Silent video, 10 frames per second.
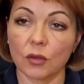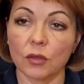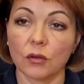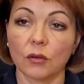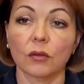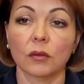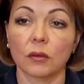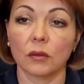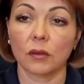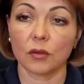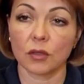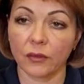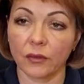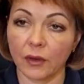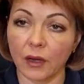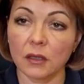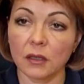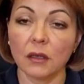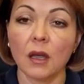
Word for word: reconnaissance points of the